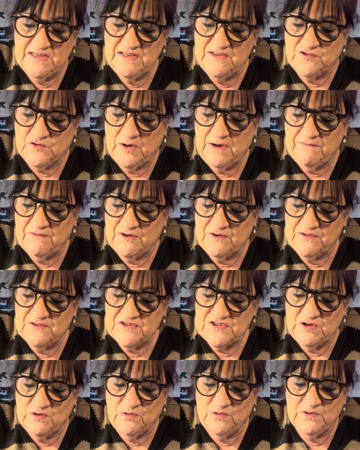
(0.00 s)
Trevor
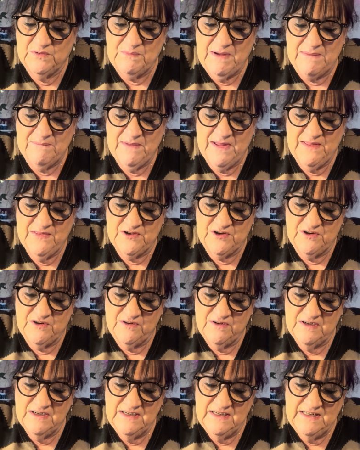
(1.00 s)
told my mother,
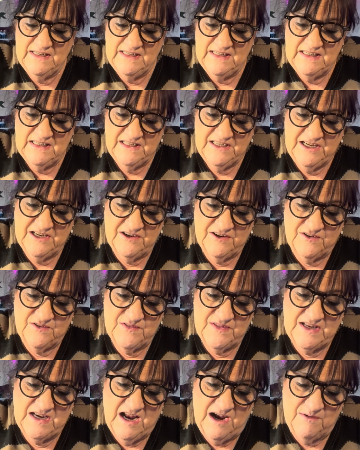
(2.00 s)
you know,
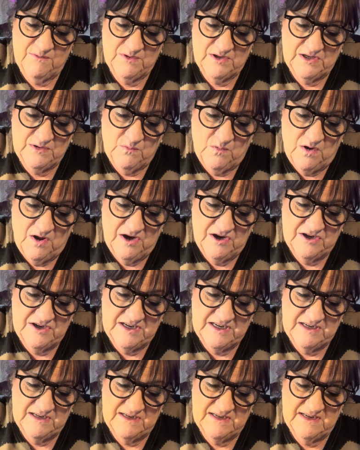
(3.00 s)
that I really wanted
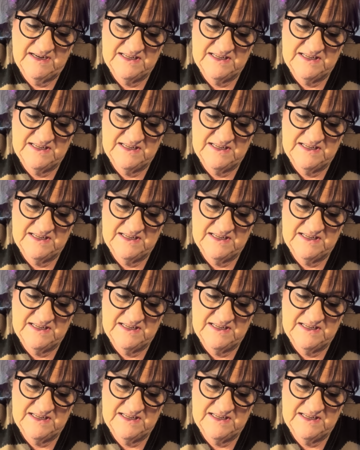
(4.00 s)
it.